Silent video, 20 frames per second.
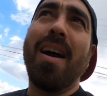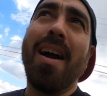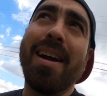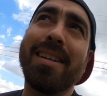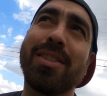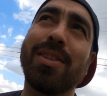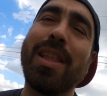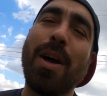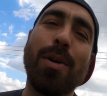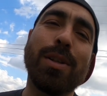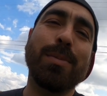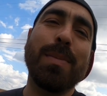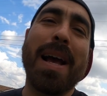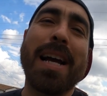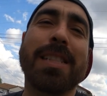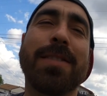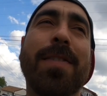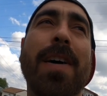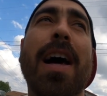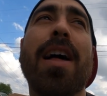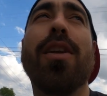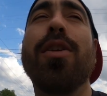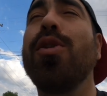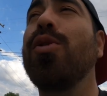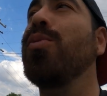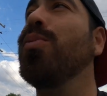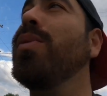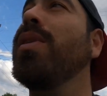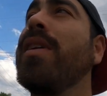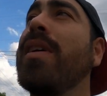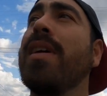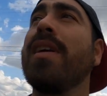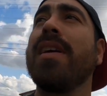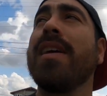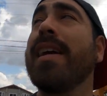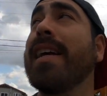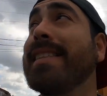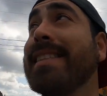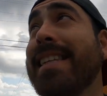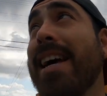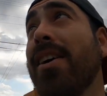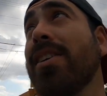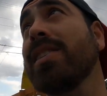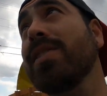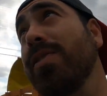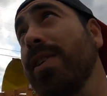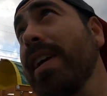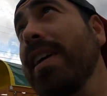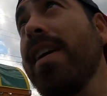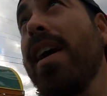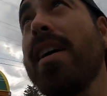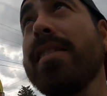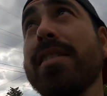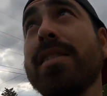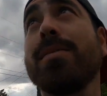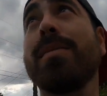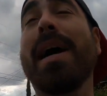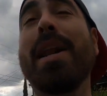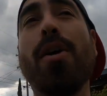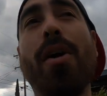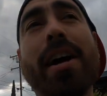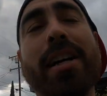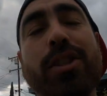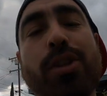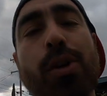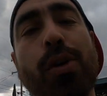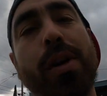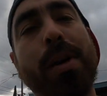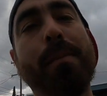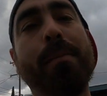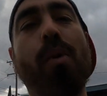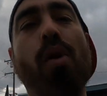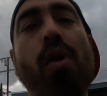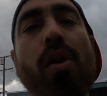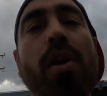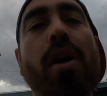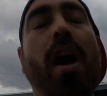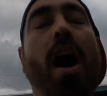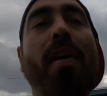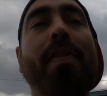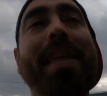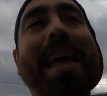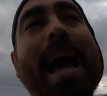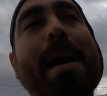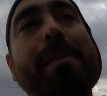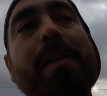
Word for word: Alright, so that was max volume. It sounds freaking awesome. I know I could turn it up more on the